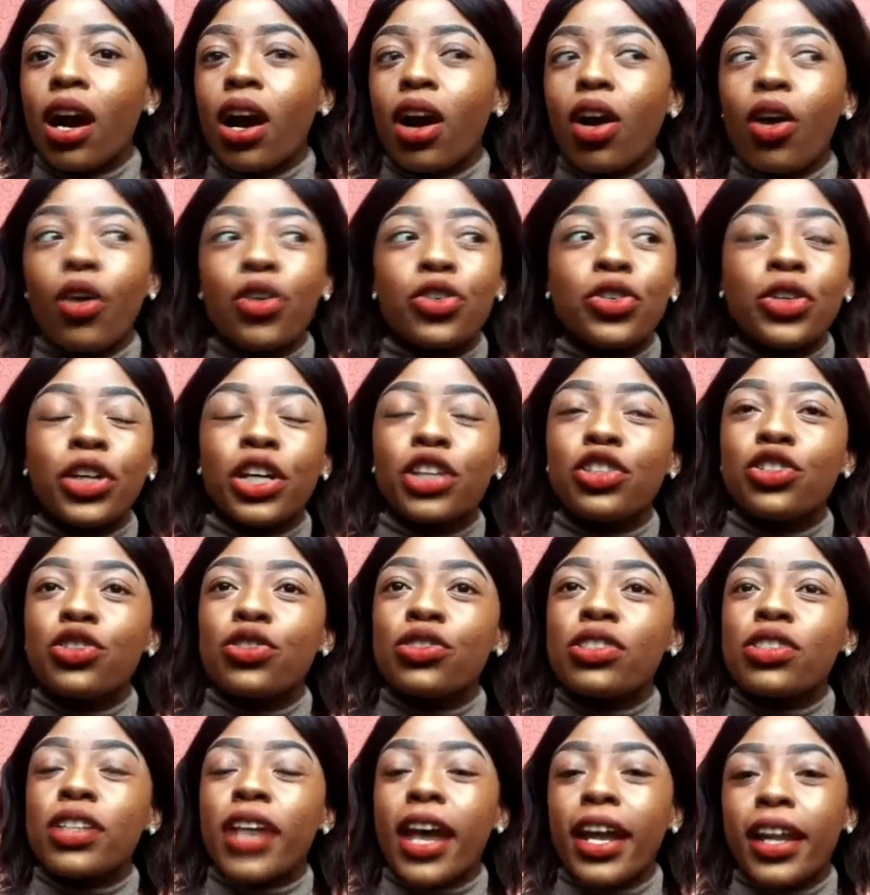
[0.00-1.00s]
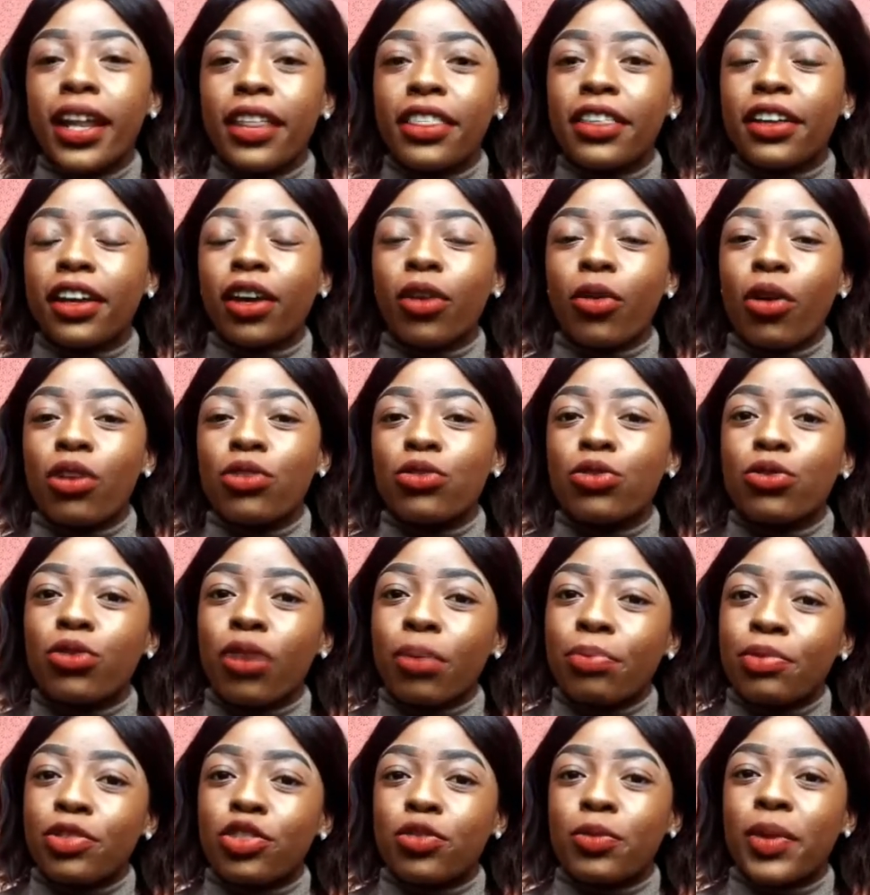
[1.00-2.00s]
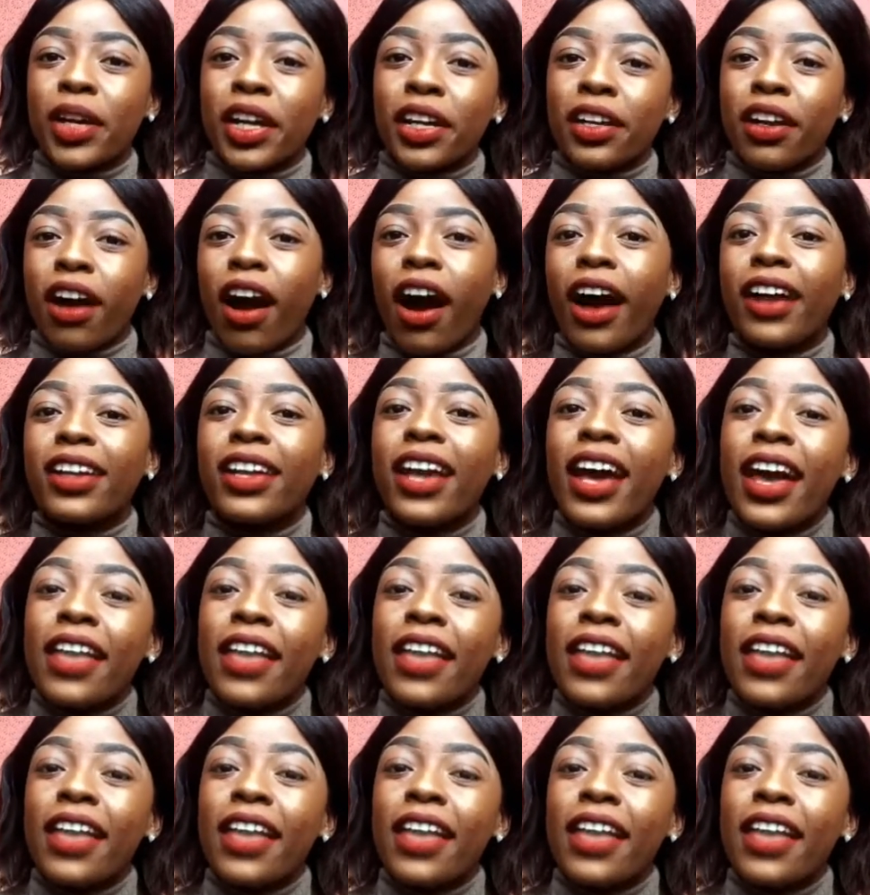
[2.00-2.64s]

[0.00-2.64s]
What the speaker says: you can use anything around to wrap it to make it hard,